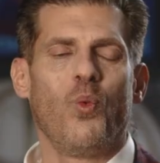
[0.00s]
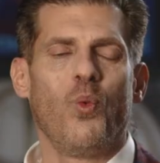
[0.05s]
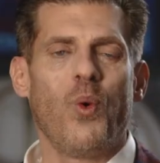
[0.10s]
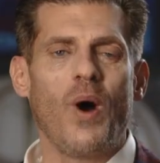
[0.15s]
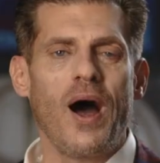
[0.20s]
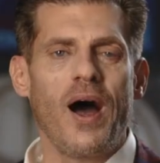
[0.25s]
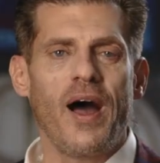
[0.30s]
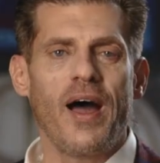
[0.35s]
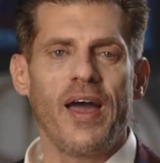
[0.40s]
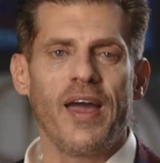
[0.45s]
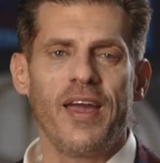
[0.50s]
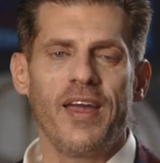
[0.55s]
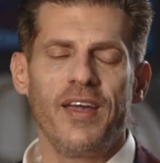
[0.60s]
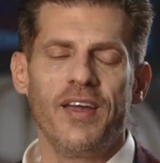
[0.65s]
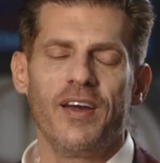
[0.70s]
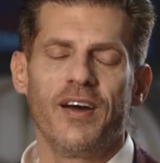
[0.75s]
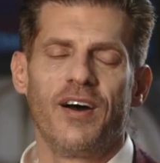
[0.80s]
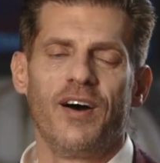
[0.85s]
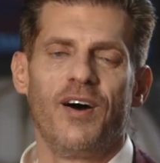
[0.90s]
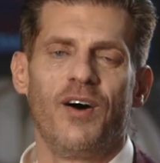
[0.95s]

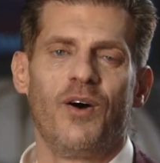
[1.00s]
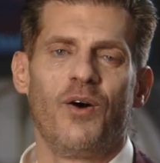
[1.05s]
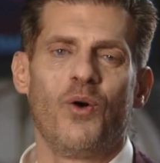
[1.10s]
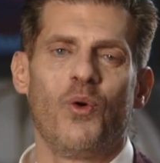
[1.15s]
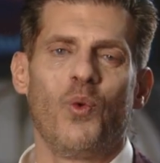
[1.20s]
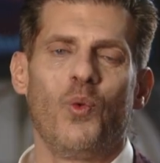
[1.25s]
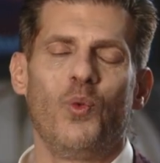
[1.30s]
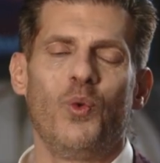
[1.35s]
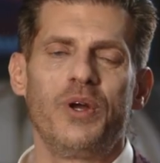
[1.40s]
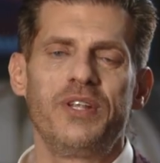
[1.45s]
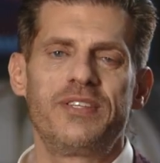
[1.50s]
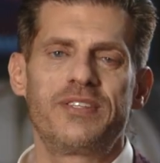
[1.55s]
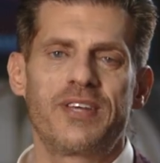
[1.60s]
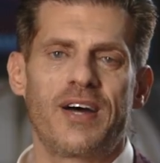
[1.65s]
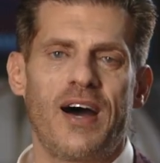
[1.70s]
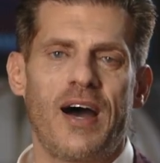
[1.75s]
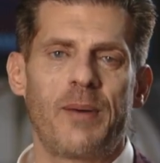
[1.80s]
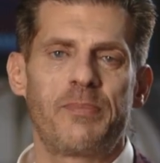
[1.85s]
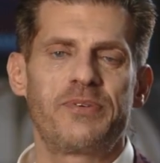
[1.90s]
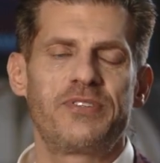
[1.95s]
Why would
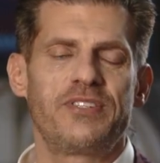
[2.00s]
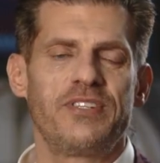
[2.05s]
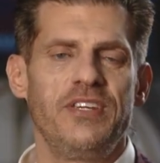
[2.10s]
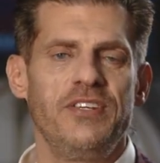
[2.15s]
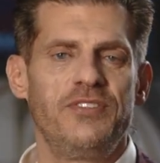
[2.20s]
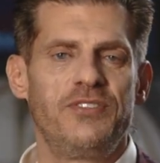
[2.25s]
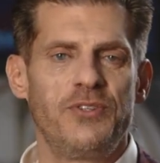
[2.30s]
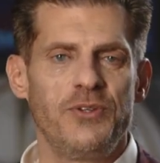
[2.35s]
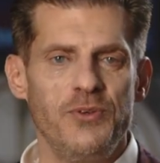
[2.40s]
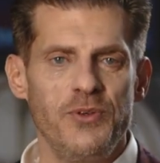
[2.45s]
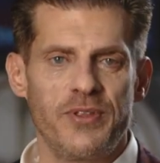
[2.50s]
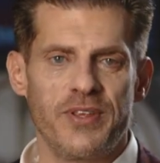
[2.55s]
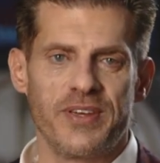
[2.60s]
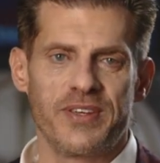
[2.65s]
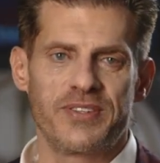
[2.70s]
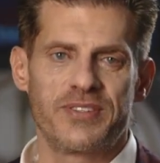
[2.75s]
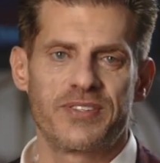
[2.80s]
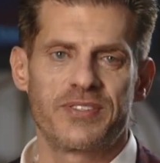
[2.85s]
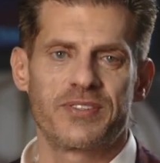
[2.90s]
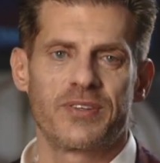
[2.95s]
Topsy do
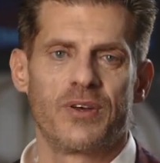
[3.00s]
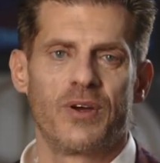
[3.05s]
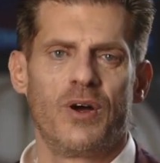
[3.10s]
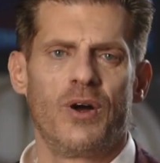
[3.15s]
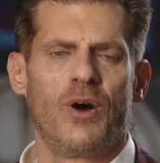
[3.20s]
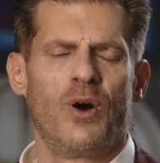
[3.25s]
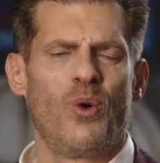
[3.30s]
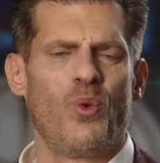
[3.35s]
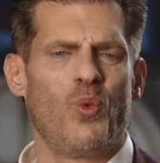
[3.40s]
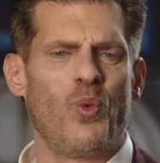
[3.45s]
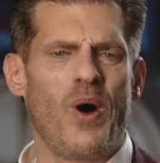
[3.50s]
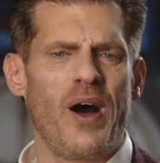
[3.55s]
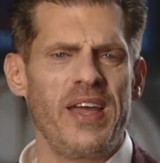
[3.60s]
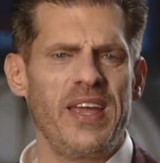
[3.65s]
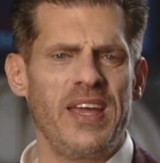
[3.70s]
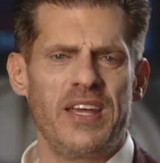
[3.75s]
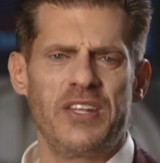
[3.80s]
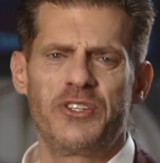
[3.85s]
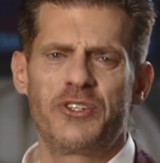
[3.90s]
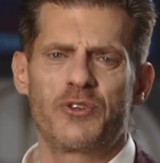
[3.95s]
this? Why
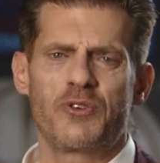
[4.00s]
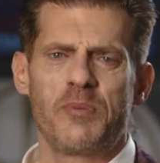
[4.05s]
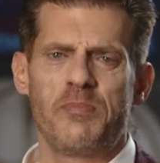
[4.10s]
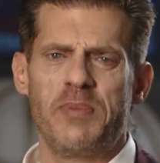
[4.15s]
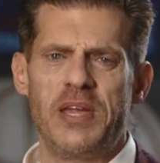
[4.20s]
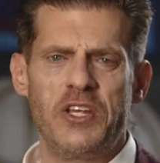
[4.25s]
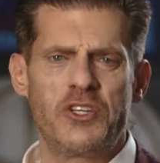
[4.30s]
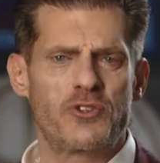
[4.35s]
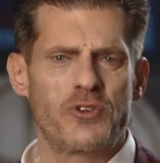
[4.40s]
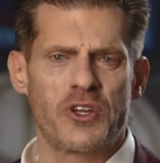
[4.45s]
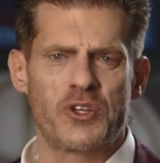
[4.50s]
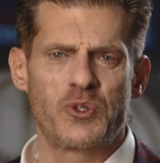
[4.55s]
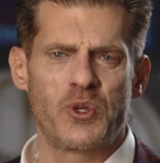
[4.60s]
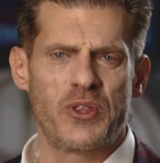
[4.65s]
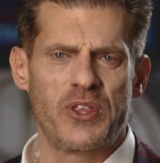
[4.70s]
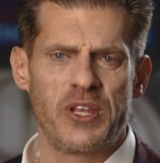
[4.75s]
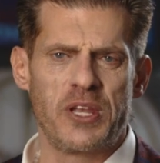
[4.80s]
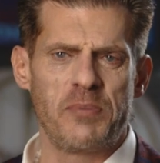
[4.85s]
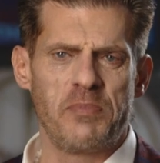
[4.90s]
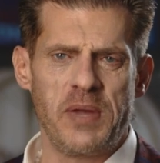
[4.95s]
enter a matrix
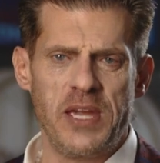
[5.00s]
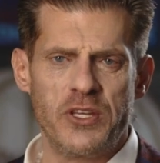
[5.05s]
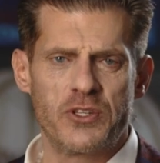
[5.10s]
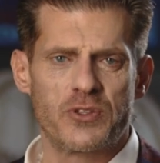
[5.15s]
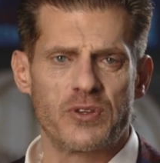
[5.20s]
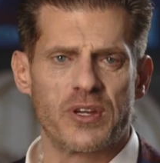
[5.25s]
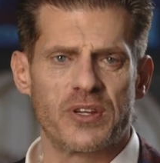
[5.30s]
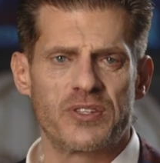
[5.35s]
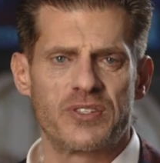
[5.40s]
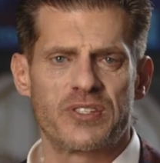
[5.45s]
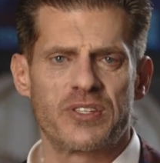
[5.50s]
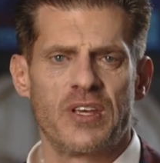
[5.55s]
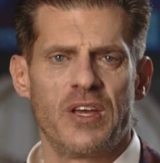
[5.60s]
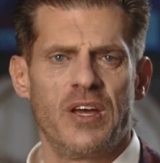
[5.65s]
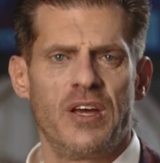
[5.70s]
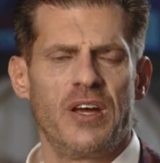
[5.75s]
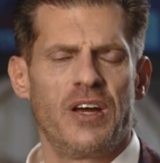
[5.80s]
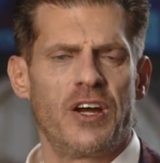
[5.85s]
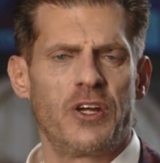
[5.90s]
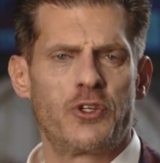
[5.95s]
within a matrix,
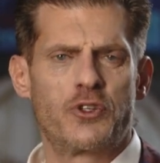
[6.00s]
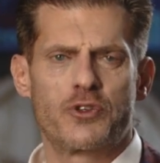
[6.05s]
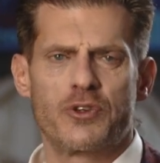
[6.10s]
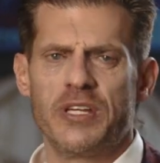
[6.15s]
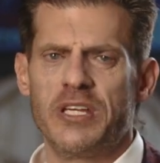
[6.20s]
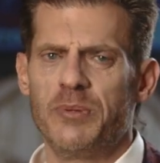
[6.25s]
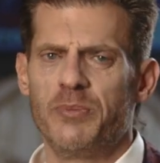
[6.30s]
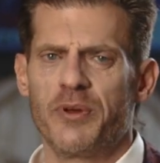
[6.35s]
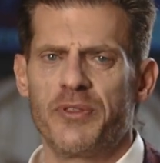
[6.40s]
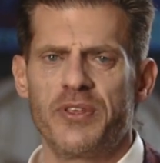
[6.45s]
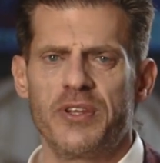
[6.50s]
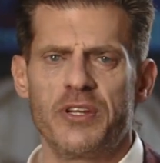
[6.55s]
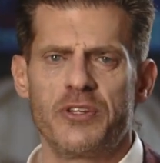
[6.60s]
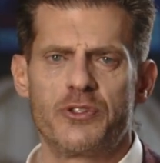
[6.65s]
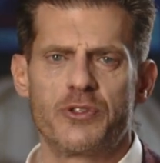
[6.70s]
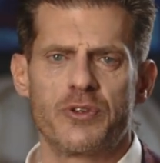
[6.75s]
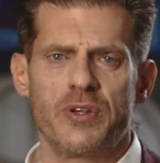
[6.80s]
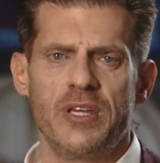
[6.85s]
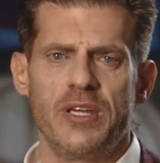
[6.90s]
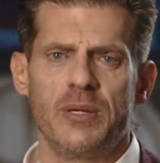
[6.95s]
a dream within a
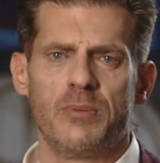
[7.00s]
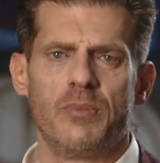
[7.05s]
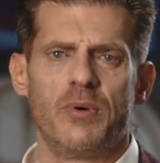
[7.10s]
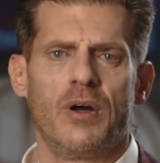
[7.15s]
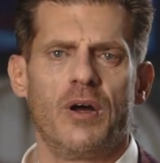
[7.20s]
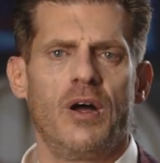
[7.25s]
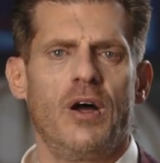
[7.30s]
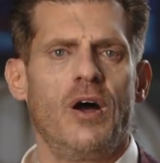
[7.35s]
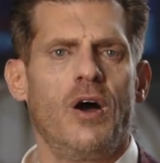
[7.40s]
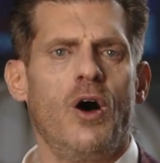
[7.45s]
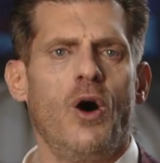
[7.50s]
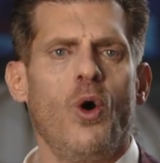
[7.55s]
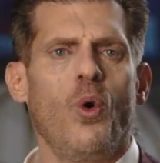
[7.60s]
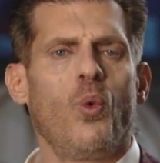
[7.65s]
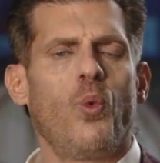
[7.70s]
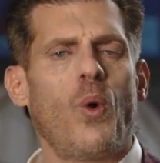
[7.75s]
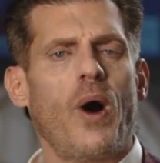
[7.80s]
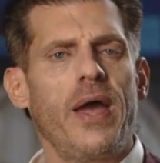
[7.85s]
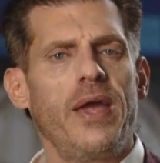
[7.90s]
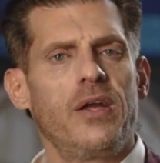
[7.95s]
dream?
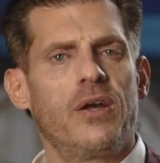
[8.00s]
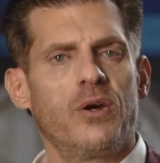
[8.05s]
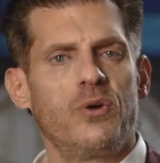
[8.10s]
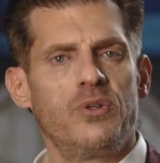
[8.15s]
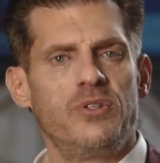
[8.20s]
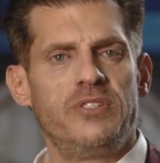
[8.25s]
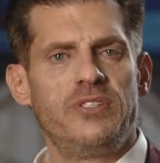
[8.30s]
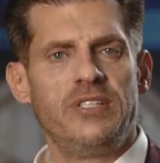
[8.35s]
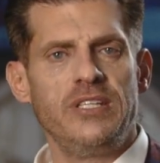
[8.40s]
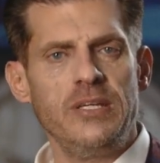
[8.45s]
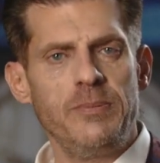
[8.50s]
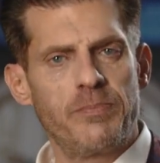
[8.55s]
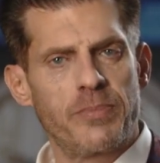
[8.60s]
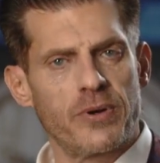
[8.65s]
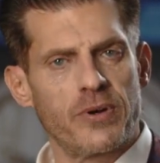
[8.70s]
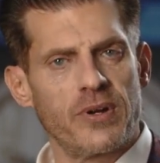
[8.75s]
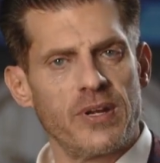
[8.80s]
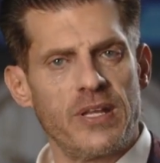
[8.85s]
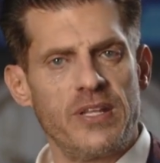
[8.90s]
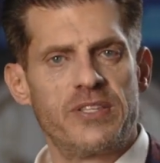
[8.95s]
Why go
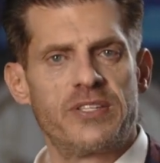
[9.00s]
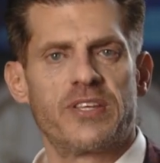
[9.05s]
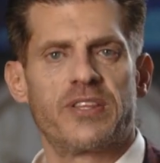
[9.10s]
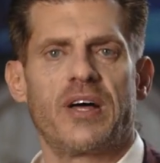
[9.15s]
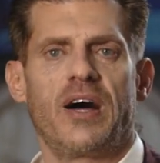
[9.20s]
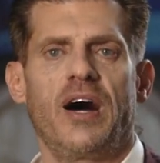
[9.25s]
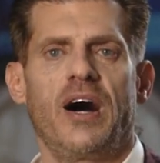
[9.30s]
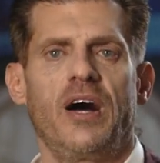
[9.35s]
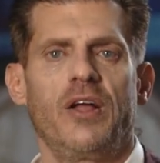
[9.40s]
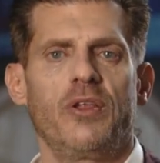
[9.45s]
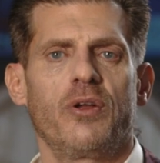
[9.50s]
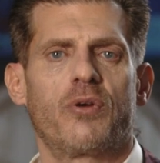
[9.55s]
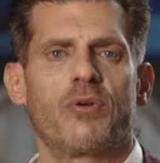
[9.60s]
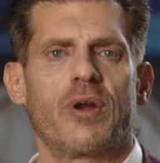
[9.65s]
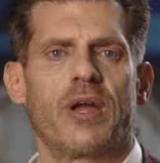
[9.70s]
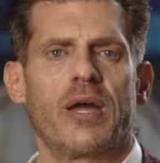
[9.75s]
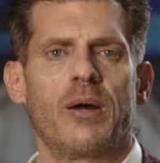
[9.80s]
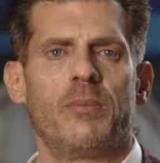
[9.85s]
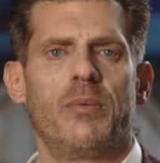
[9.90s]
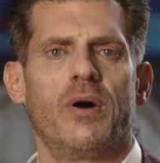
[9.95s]
deeper into the
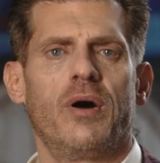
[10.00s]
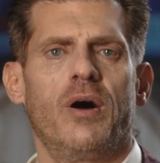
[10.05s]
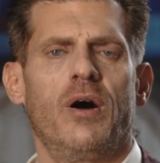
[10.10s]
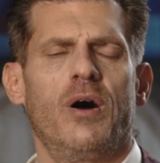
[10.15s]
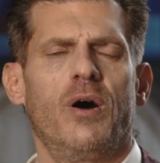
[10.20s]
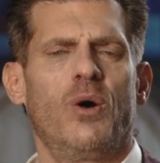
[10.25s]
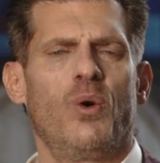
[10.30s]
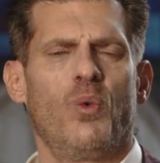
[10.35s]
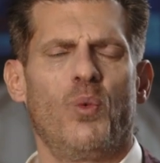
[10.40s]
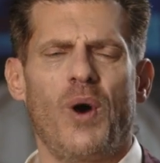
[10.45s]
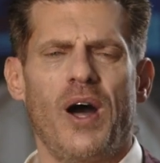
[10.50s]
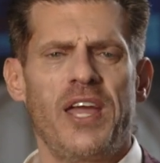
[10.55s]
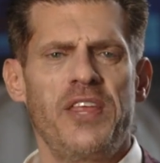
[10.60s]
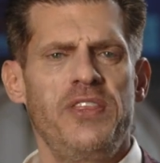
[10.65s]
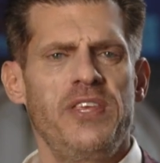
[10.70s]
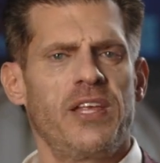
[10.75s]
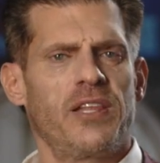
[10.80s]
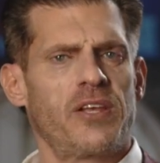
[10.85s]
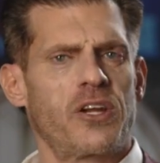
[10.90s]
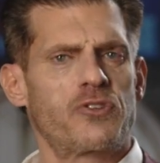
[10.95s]
hologram? Why
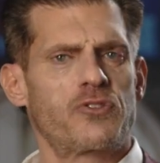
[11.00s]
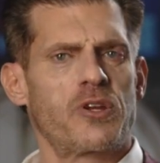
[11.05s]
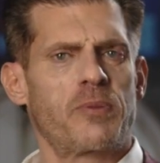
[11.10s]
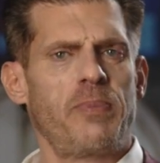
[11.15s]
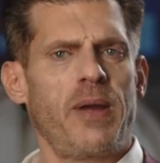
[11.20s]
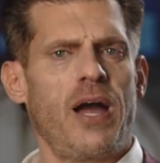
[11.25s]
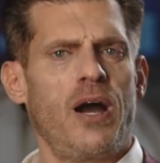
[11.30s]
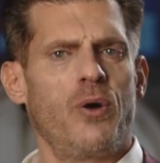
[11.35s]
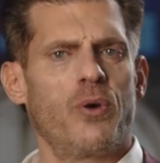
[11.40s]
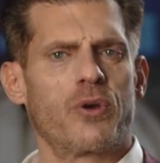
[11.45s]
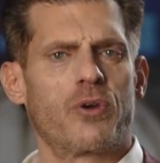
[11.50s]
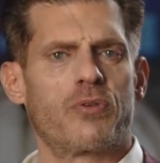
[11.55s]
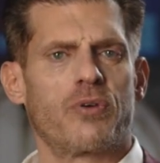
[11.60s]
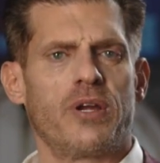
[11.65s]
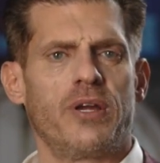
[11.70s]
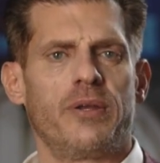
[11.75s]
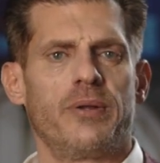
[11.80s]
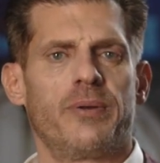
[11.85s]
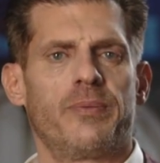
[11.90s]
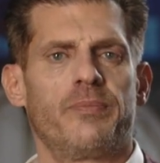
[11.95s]
the electric power
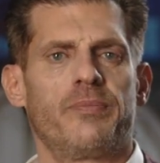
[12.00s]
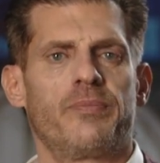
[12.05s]
grid?